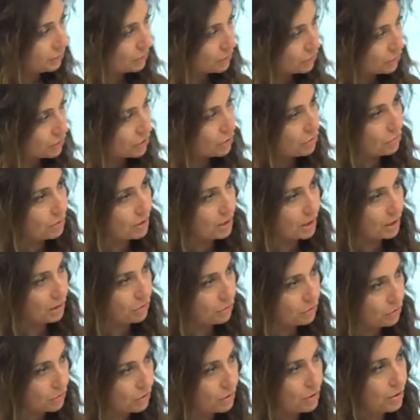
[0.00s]
We are just looking at
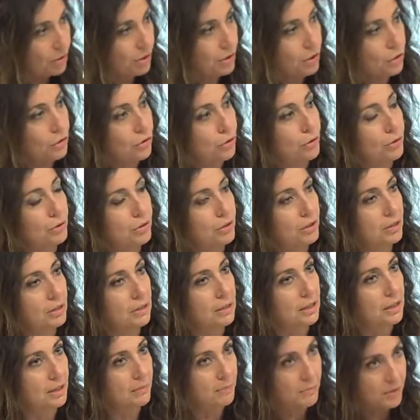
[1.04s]
uh, shorter
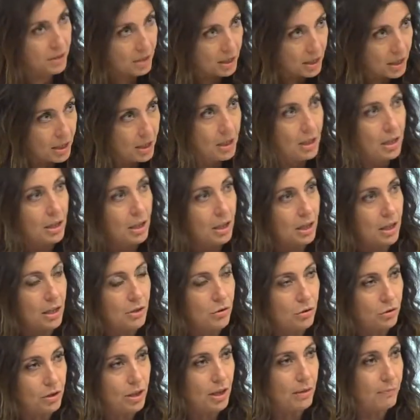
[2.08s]
times. Uh,
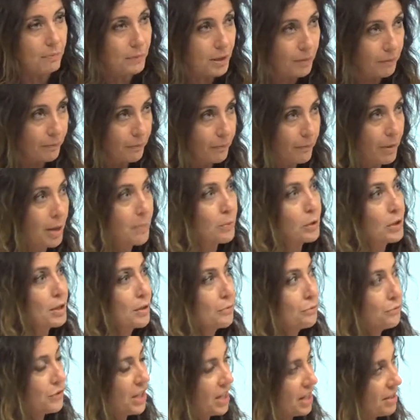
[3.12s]
so the, the memory
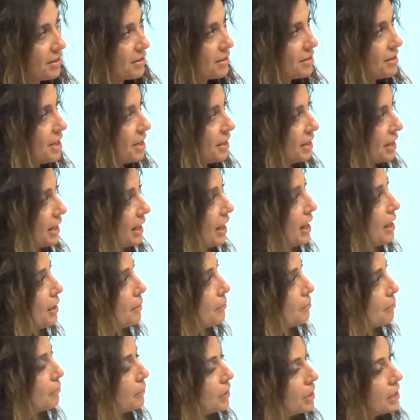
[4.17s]
effects there
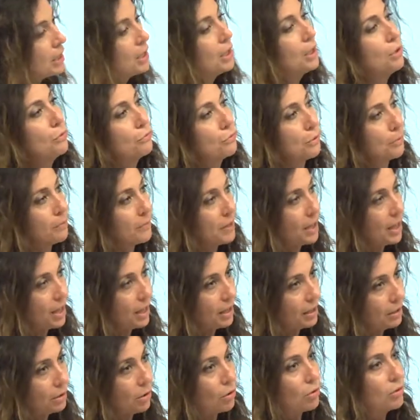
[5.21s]
come from the
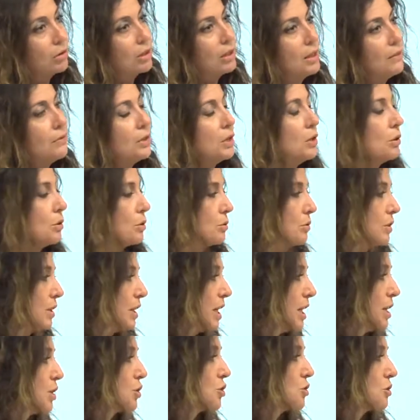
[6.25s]
long-living
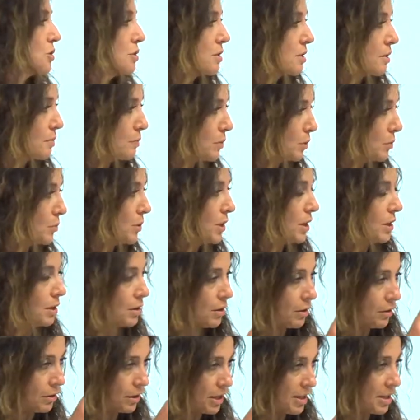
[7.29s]
correlations between
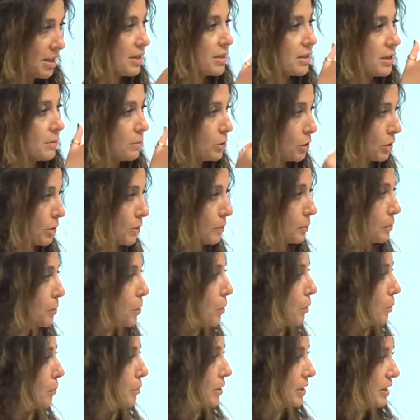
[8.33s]
the system or the
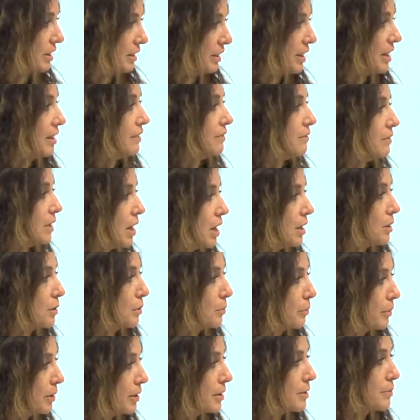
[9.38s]
probe and the
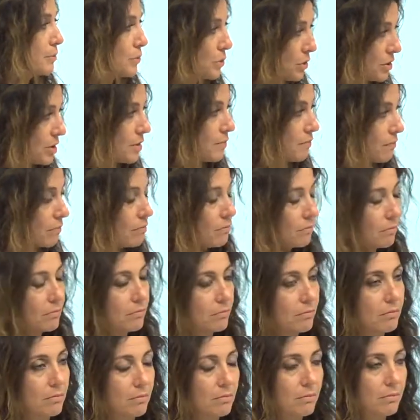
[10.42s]
environment. So it's
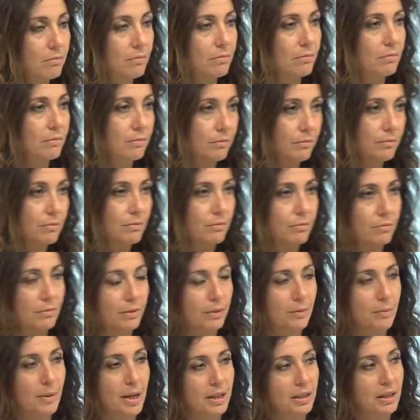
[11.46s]

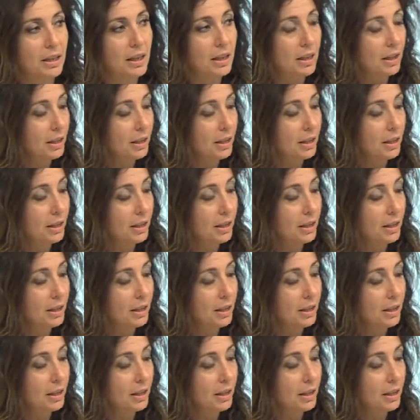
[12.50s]
the main.